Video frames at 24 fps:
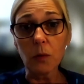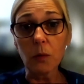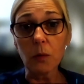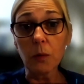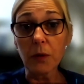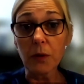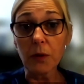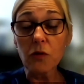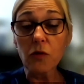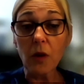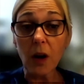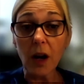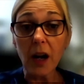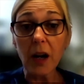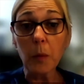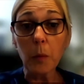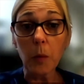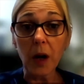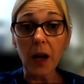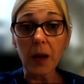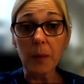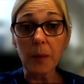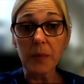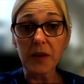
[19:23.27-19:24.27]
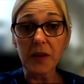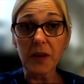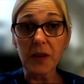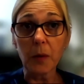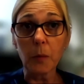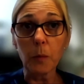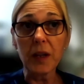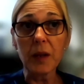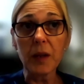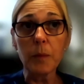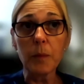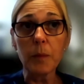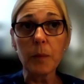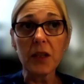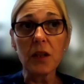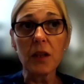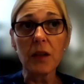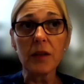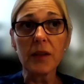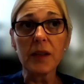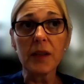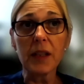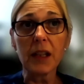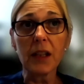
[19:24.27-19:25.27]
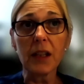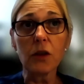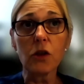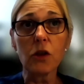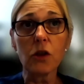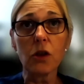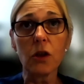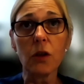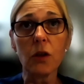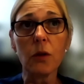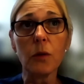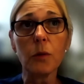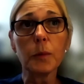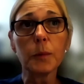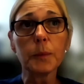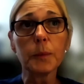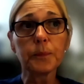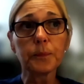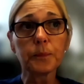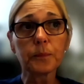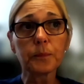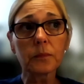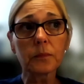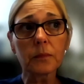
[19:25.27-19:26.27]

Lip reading: all the dry wipes that we've been using to